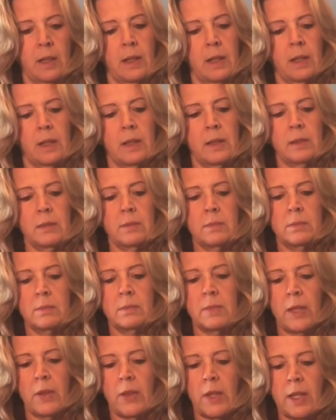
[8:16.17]

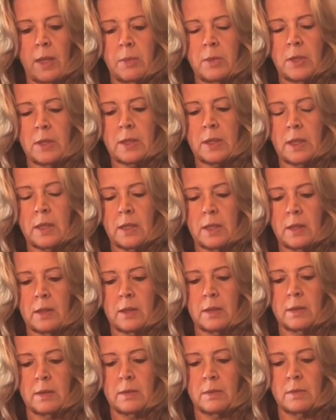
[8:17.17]
I think I'm just gonna
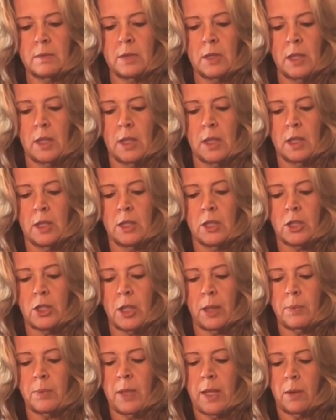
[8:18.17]

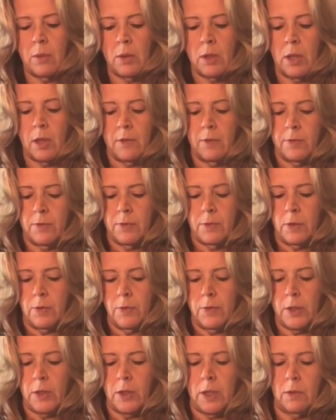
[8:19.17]
chop that one off. We'll
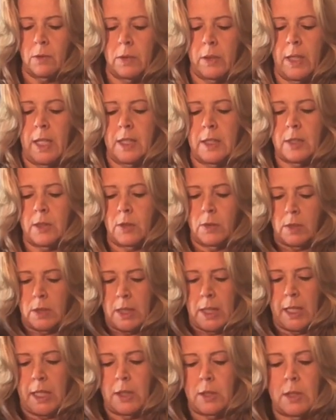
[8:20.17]
figure out where that's going
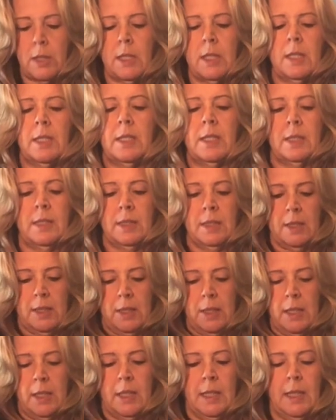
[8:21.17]
later.
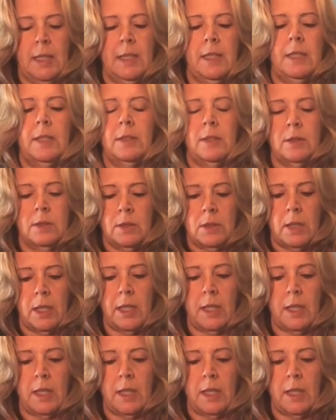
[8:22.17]
Okay.